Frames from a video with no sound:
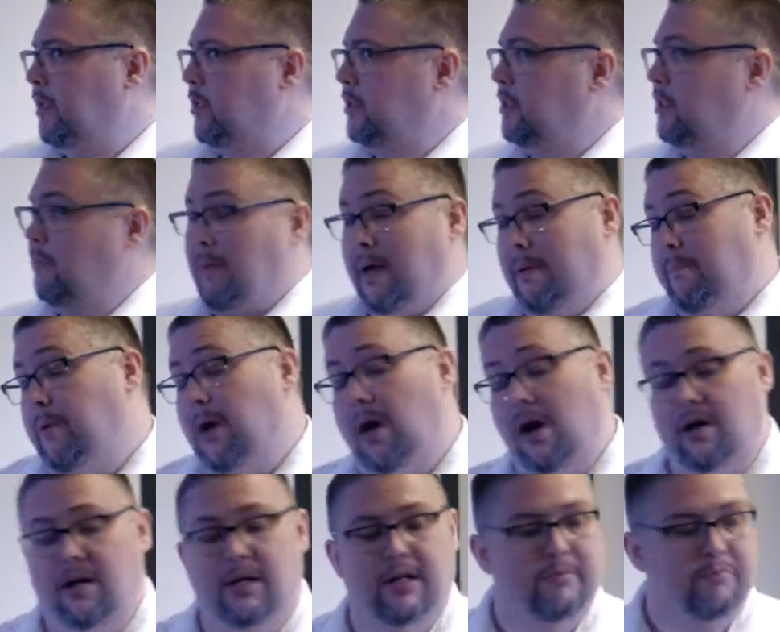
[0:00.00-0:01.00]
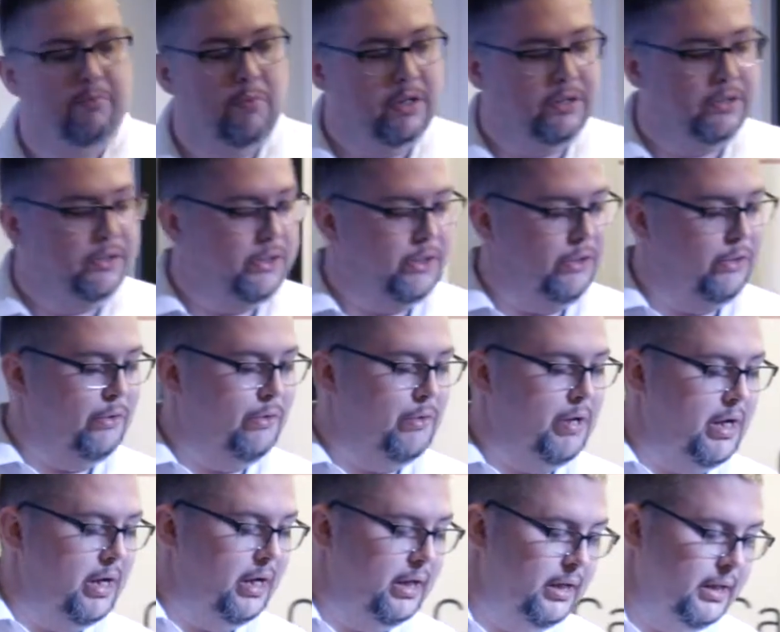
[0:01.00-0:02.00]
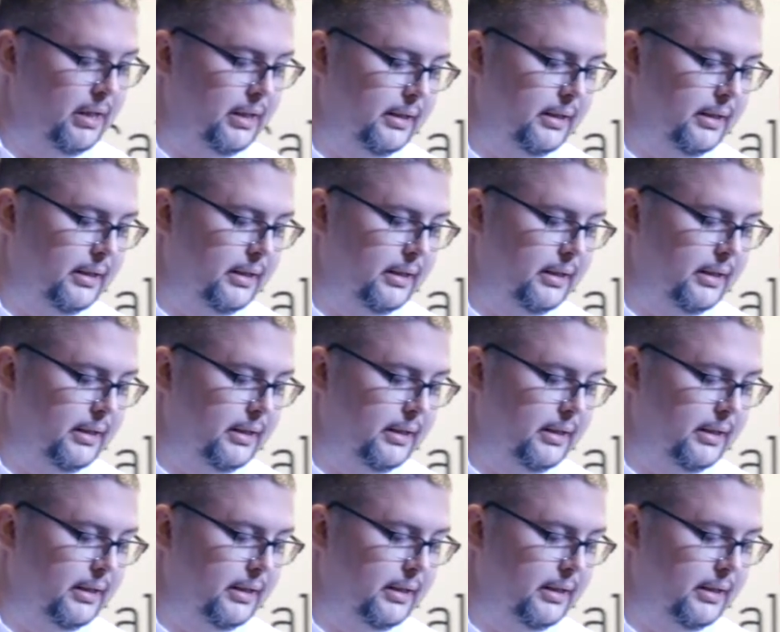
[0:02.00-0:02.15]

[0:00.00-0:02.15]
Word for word: because it's a main part. Once your uh,